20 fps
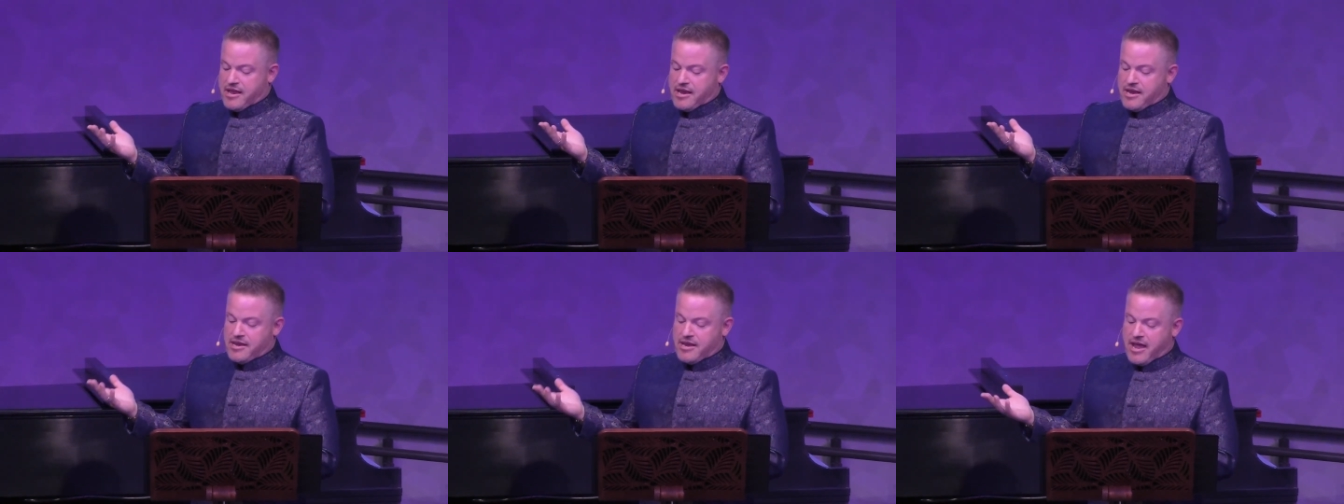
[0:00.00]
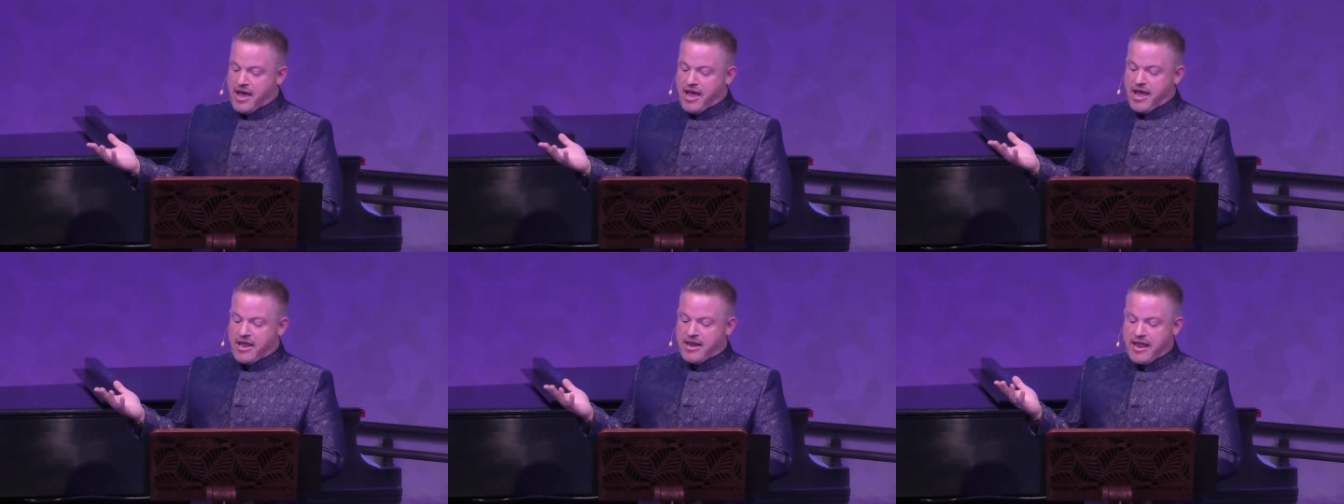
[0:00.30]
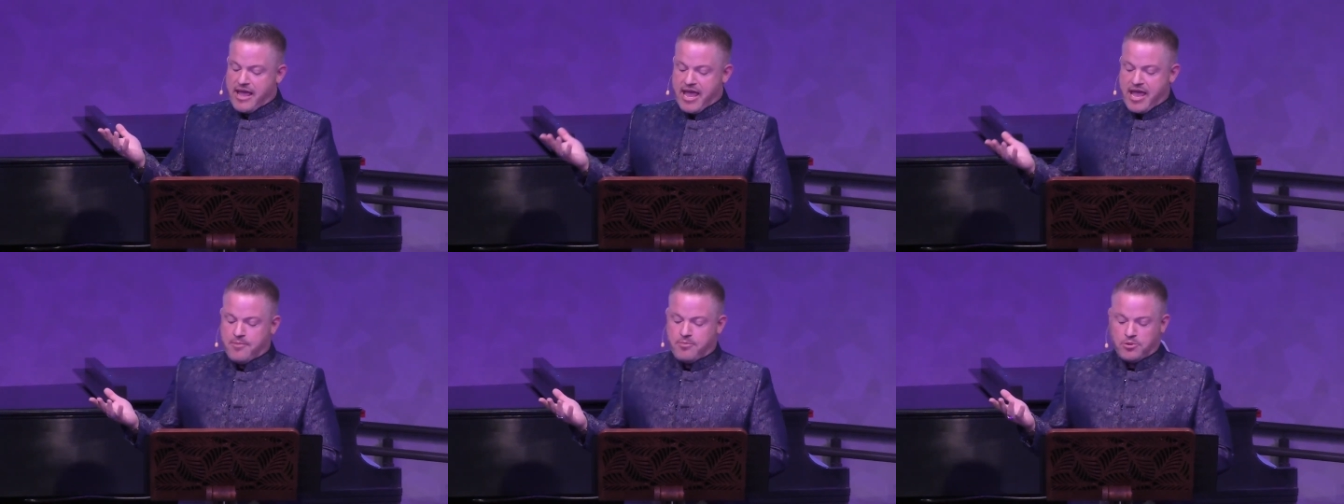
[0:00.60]
not
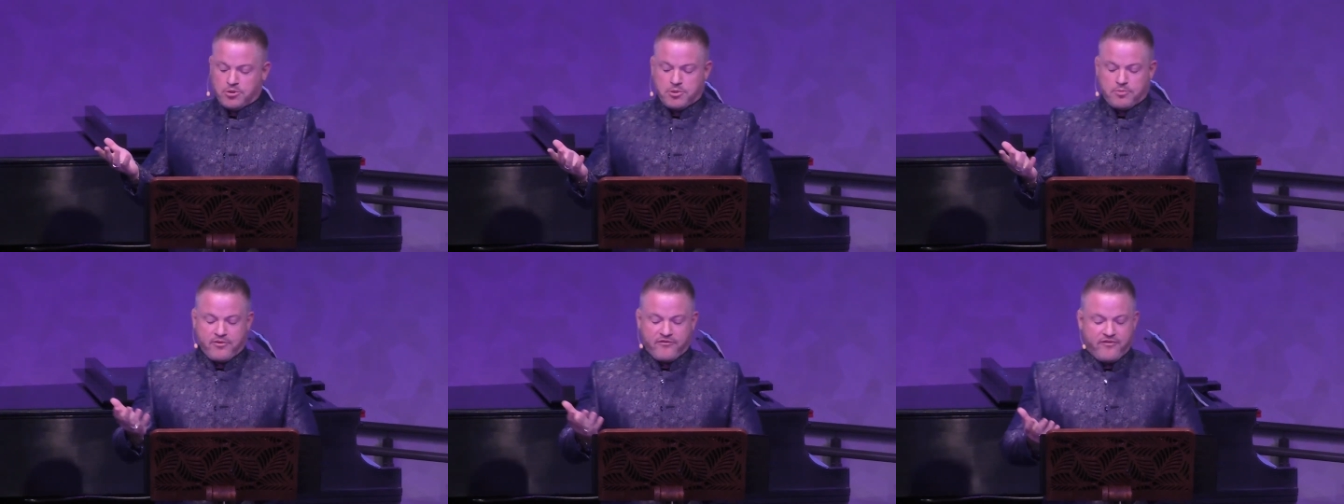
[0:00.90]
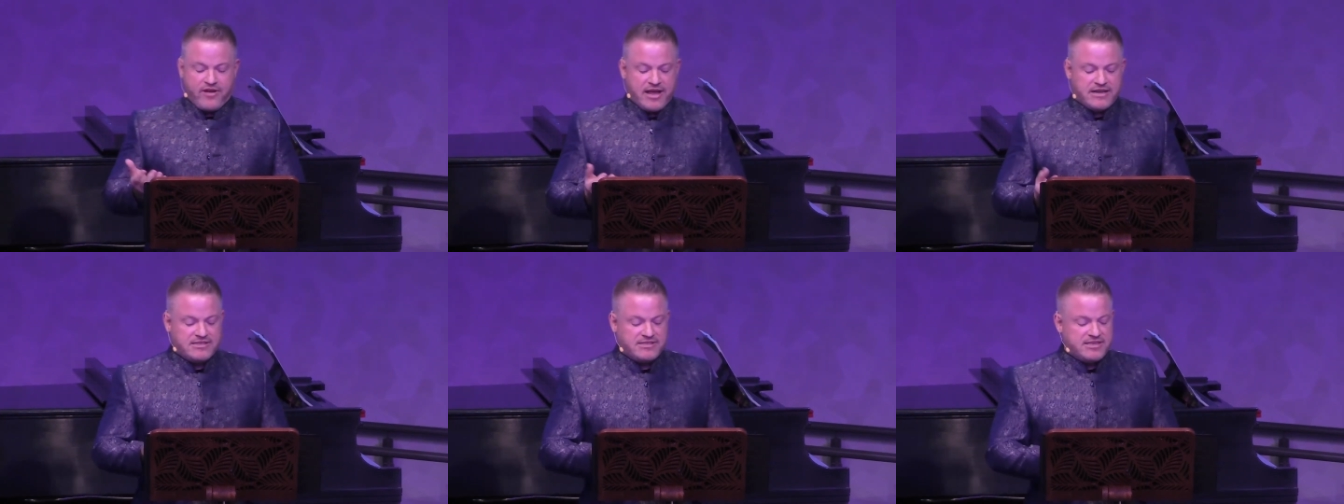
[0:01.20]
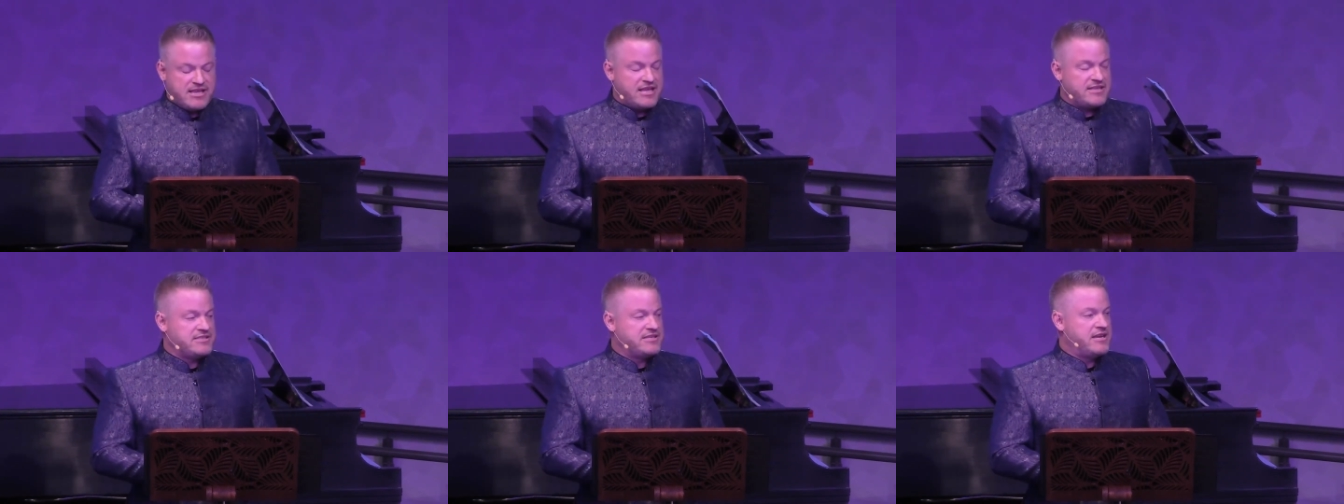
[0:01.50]
able to provide
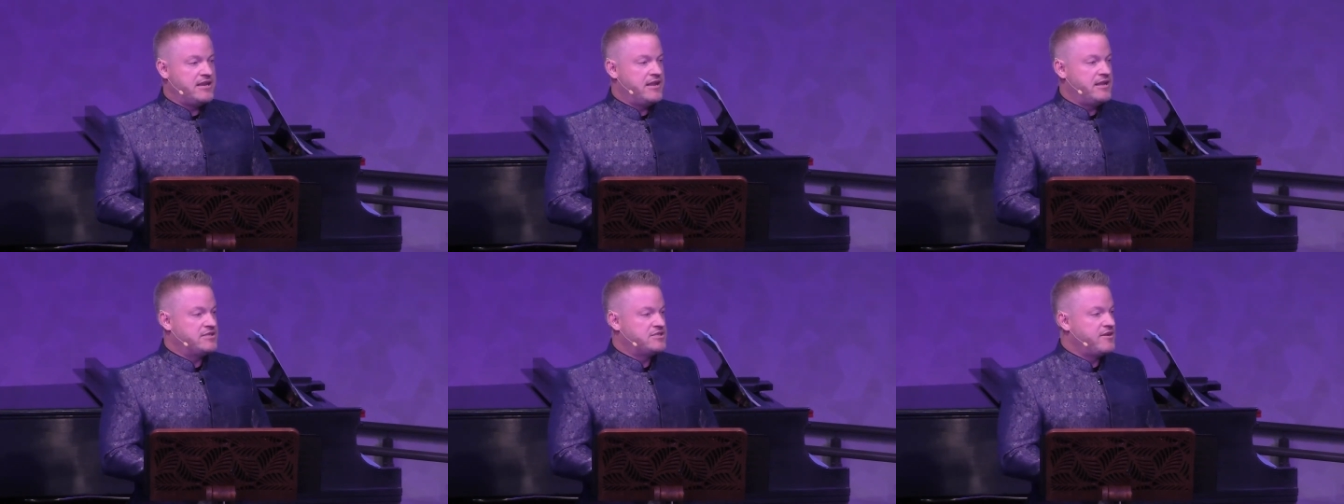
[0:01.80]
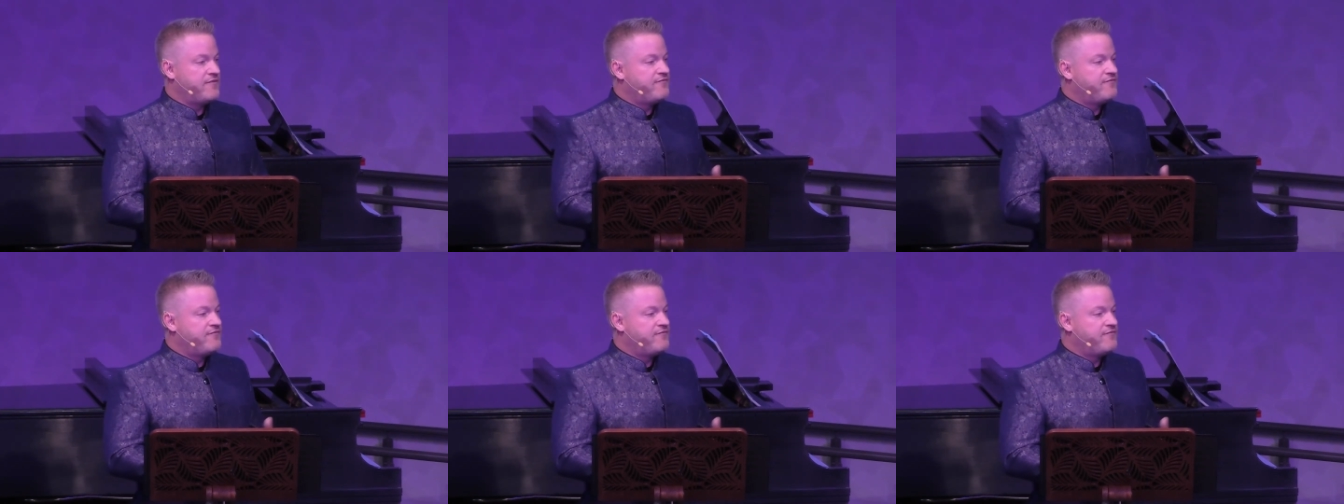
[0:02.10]
sustenance,